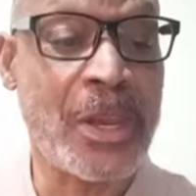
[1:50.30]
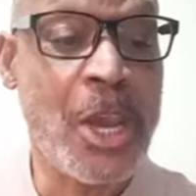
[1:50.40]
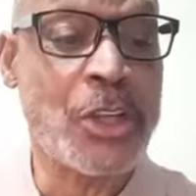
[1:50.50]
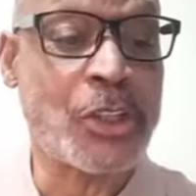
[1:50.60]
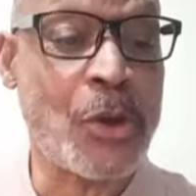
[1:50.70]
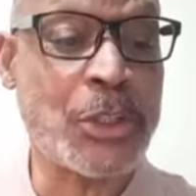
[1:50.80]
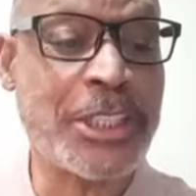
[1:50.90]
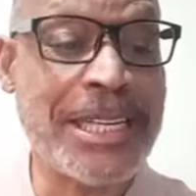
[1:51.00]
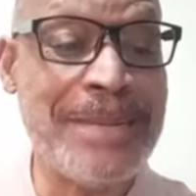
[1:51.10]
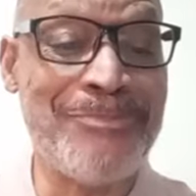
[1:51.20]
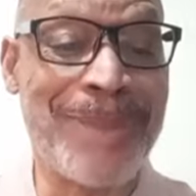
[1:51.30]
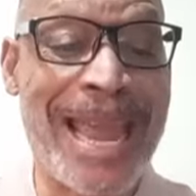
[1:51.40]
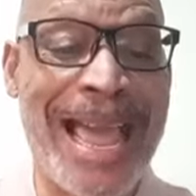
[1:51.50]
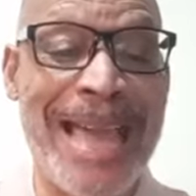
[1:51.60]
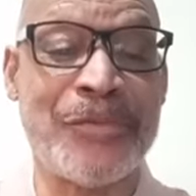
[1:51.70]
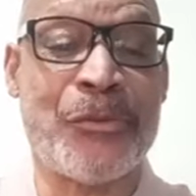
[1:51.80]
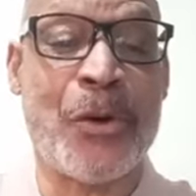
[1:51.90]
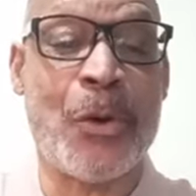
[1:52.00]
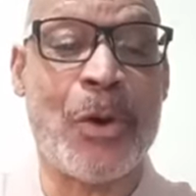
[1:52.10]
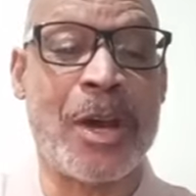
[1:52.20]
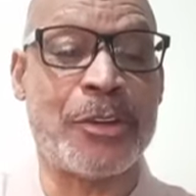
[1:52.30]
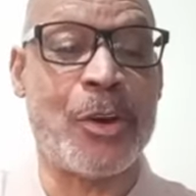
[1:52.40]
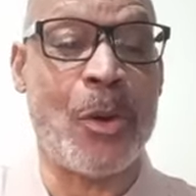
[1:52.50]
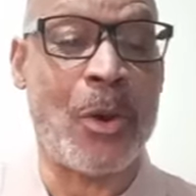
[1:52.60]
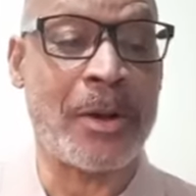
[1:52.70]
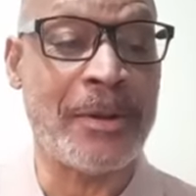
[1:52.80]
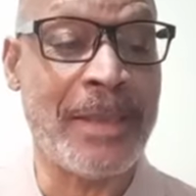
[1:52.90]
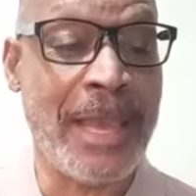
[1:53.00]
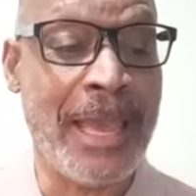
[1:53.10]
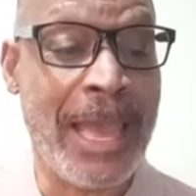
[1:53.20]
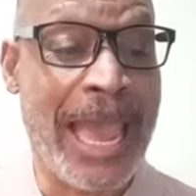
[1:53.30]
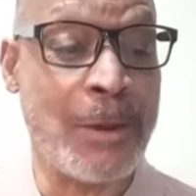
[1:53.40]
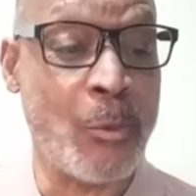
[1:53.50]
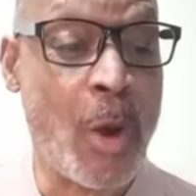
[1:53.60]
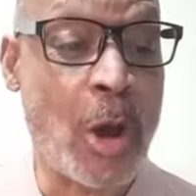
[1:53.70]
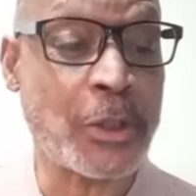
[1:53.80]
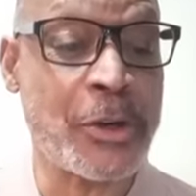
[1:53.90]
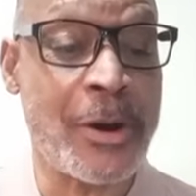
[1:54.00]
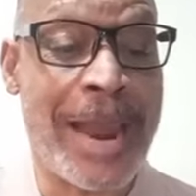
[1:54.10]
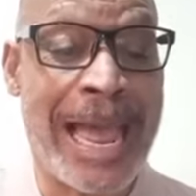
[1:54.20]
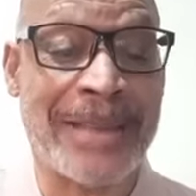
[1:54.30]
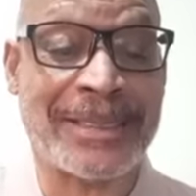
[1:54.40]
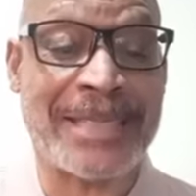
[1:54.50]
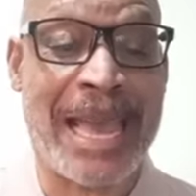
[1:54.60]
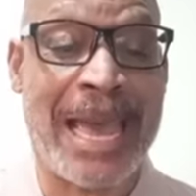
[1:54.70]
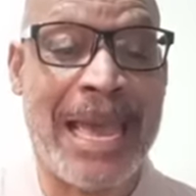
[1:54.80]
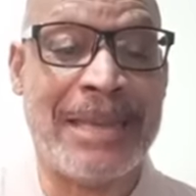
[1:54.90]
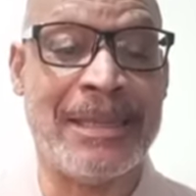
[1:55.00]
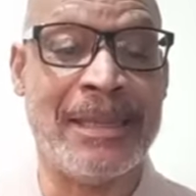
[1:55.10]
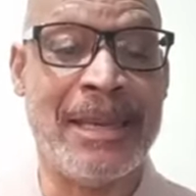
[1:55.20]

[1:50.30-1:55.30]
So she blindfolded her daughter and walked her outside.